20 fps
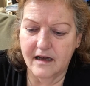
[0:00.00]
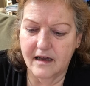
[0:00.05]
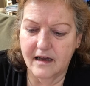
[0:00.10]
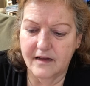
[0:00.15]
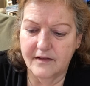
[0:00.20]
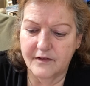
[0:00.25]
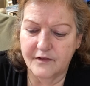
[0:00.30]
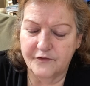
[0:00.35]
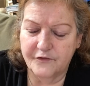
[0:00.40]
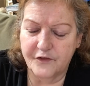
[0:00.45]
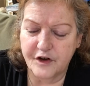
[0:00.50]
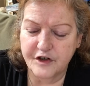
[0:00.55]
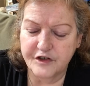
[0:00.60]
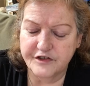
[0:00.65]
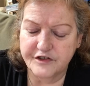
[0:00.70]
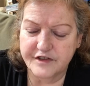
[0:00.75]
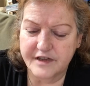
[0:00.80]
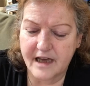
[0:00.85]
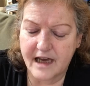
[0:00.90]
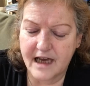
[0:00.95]
the
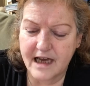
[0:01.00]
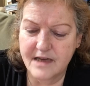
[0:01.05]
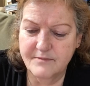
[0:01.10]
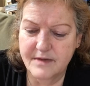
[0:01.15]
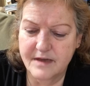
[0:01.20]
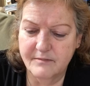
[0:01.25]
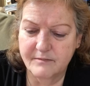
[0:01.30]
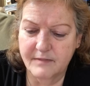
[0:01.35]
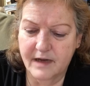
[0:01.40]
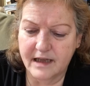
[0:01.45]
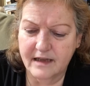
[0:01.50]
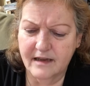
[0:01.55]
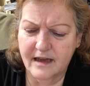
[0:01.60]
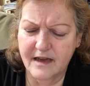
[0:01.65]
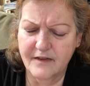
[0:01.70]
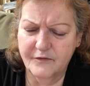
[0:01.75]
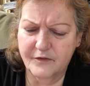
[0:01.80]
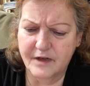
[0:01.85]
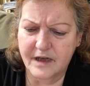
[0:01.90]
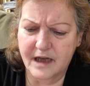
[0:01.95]
first time in my
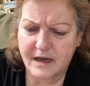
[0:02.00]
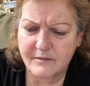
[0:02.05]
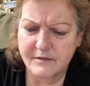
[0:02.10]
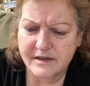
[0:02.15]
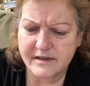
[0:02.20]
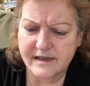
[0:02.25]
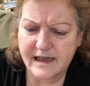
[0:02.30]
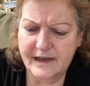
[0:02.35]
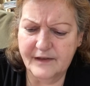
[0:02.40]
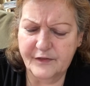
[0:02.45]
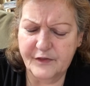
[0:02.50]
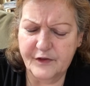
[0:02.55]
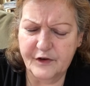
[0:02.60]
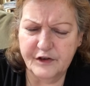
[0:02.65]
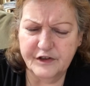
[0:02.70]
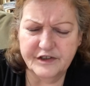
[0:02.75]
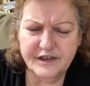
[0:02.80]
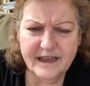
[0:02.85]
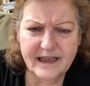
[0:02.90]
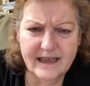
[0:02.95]
life when I was like
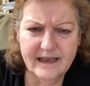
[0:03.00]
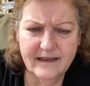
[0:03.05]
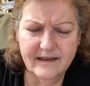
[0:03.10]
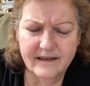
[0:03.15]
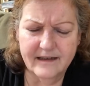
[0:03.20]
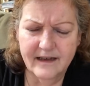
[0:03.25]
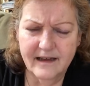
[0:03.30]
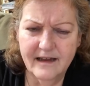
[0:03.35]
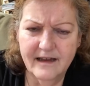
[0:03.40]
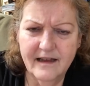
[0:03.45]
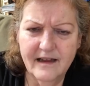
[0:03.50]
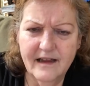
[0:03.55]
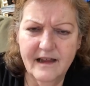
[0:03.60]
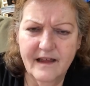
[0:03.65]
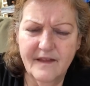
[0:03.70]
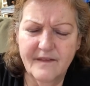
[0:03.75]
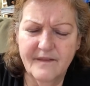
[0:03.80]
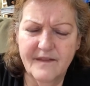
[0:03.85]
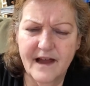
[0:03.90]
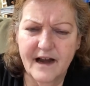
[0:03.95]
13
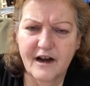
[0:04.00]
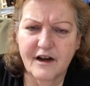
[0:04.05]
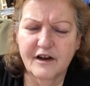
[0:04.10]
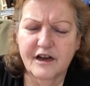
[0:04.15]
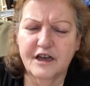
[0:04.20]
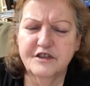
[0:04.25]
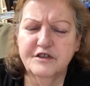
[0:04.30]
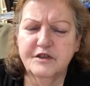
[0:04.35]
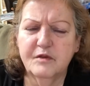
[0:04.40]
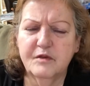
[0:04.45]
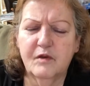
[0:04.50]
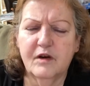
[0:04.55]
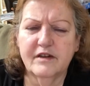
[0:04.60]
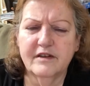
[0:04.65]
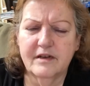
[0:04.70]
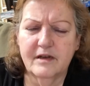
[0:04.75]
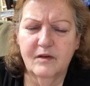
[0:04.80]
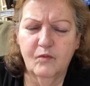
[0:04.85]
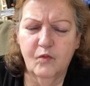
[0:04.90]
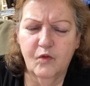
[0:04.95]
that our country
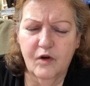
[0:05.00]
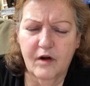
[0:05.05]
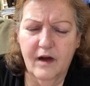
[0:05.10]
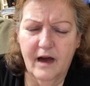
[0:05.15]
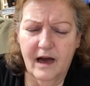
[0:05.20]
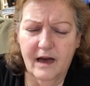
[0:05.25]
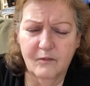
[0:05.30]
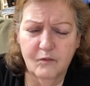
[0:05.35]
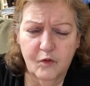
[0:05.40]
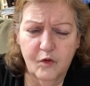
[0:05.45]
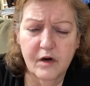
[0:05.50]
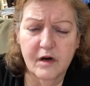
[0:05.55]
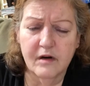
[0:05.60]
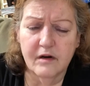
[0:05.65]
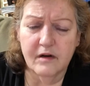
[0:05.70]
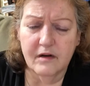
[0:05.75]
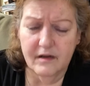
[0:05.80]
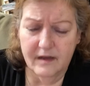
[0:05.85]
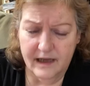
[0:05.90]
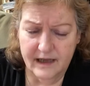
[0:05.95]
wasn't at
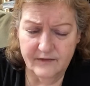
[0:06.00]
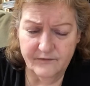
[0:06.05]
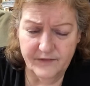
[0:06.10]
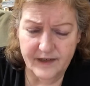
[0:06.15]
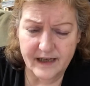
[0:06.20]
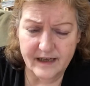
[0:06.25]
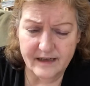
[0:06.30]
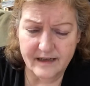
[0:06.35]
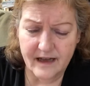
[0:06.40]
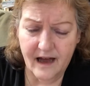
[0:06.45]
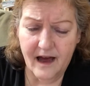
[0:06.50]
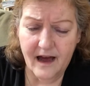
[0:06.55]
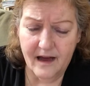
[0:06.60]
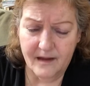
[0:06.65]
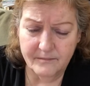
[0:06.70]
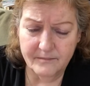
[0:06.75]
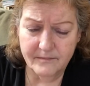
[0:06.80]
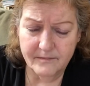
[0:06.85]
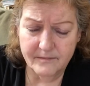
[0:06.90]
war in Vietnam.